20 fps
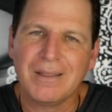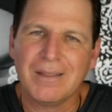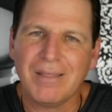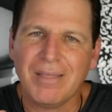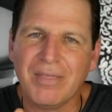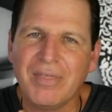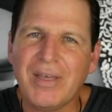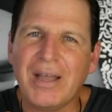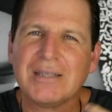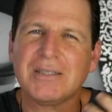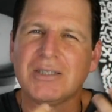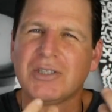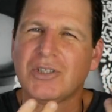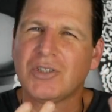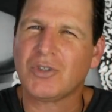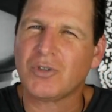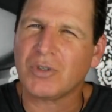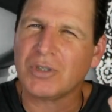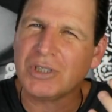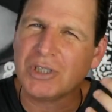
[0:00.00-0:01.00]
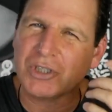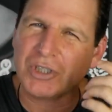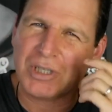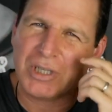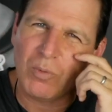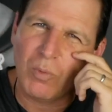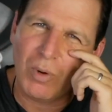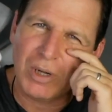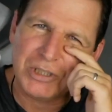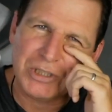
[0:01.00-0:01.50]
That's traditionally
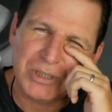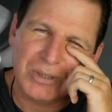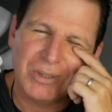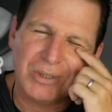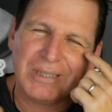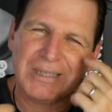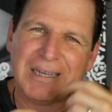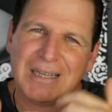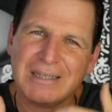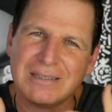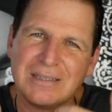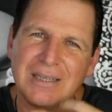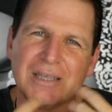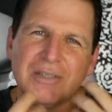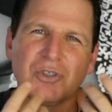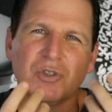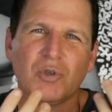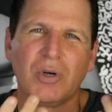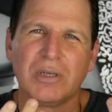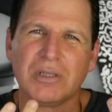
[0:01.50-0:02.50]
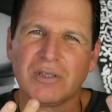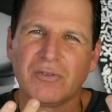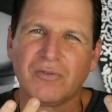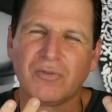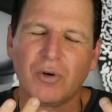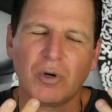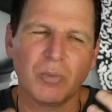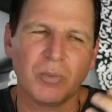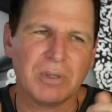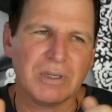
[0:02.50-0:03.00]
what you look at as
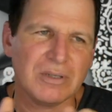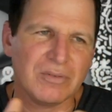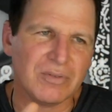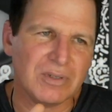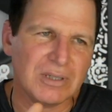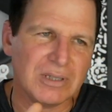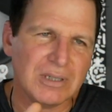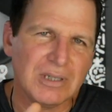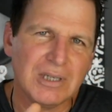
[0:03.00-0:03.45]
transformative.